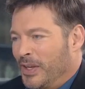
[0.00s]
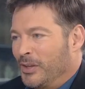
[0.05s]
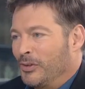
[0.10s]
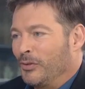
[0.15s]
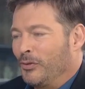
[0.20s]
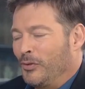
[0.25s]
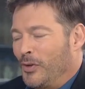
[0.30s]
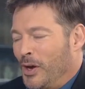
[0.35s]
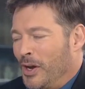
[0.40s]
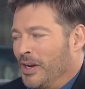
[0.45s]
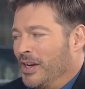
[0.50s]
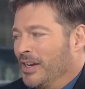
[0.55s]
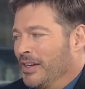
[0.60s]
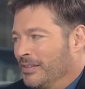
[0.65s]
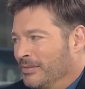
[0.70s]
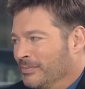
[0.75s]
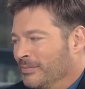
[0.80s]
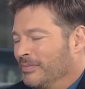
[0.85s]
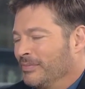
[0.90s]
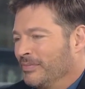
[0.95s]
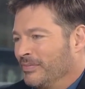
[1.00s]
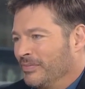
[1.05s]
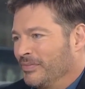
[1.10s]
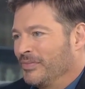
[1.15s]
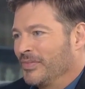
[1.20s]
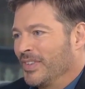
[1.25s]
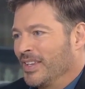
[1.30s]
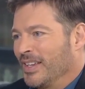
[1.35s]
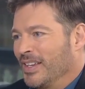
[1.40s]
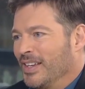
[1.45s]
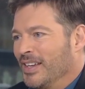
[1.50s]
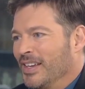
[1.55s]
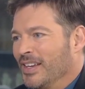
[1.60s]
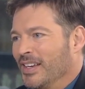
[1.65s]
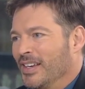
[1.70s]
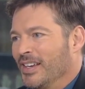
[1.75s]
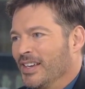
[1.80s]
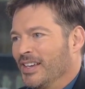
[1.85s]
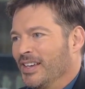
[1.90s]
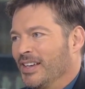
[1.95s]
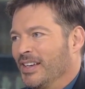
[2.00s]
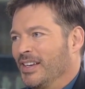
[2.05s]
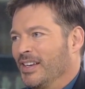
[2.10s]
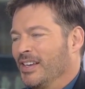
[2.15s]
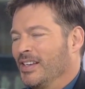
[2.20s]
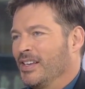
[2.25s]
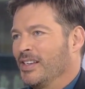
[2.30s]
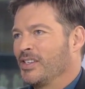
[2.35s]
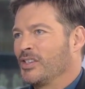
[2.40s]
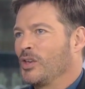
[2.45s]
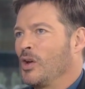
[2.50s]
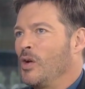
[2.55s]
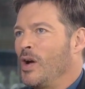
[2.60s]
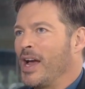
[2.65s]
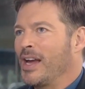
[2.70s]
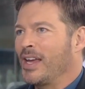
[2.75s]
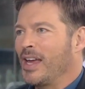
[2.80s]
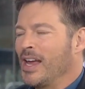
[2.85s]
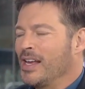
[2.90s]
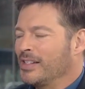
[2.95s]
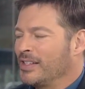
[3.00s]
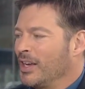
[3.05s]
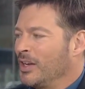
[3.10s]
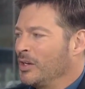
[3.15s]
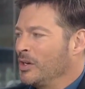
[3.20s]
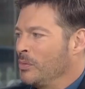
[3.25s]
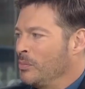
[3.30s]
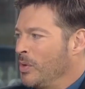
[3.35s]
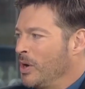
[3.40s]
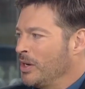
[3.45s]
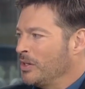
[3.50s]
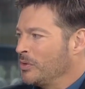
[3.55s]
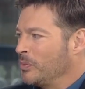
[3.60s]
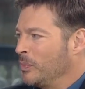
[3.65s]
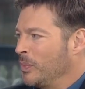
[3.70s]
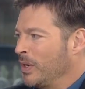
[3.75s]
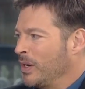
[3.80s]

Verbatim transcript: it's funny. Your, yeah, where's Leo now? So like... I can't tell you much